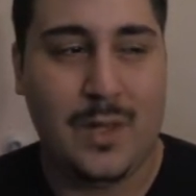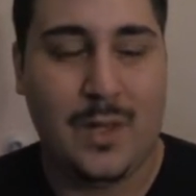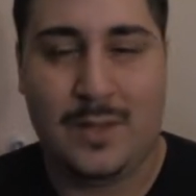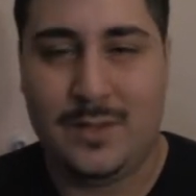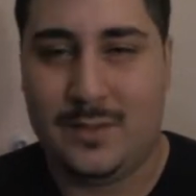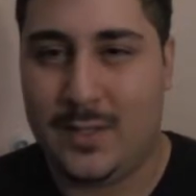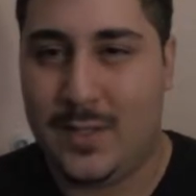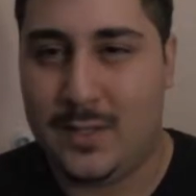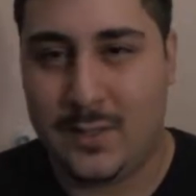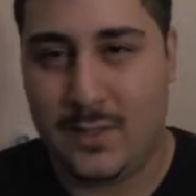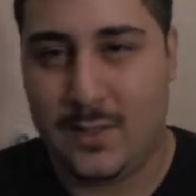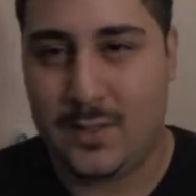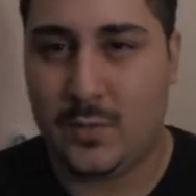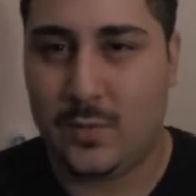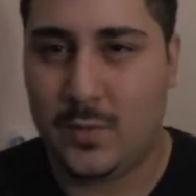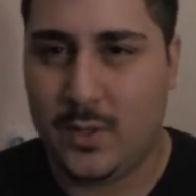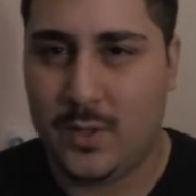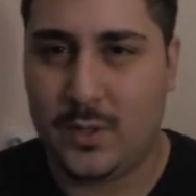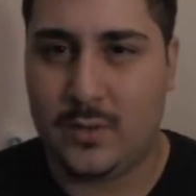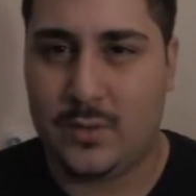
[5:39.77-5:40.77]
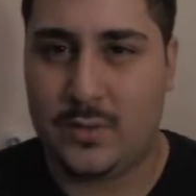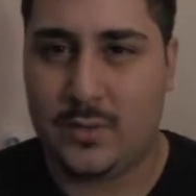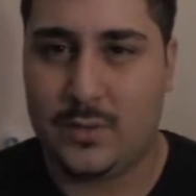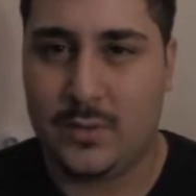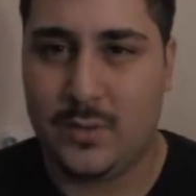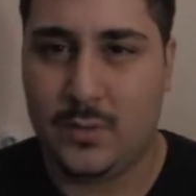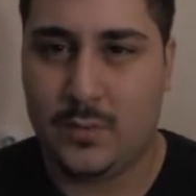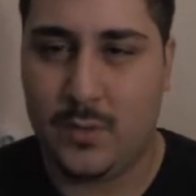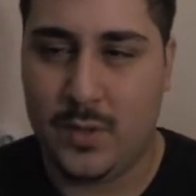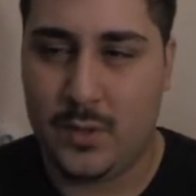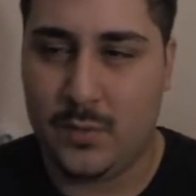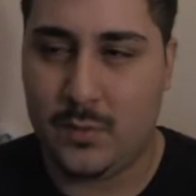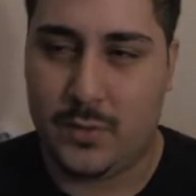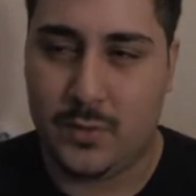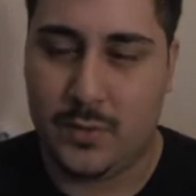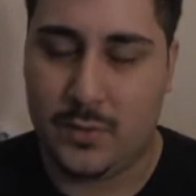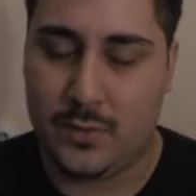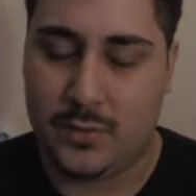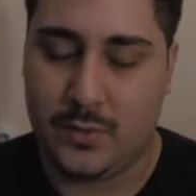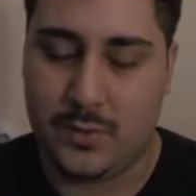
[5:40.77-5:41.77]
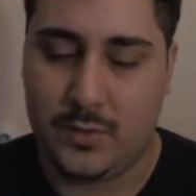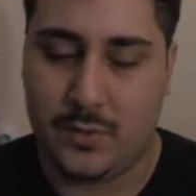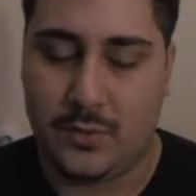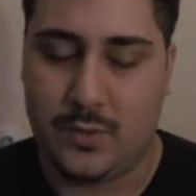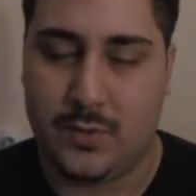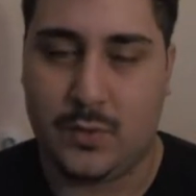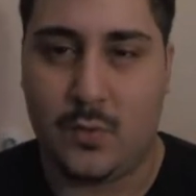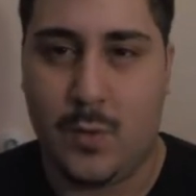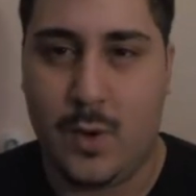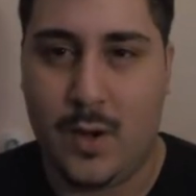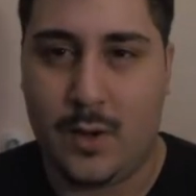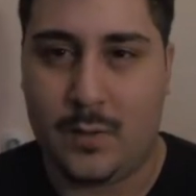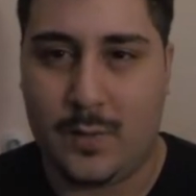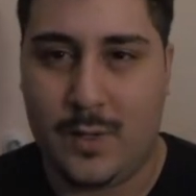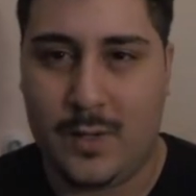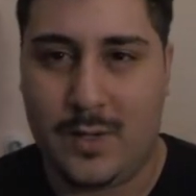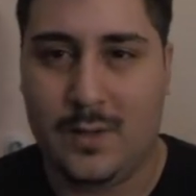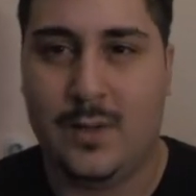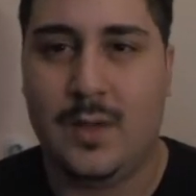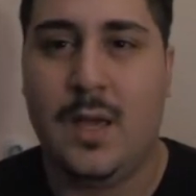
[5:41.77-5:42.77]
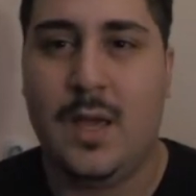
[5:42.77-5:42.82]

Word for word: say you're running, so you're running with your squad, right?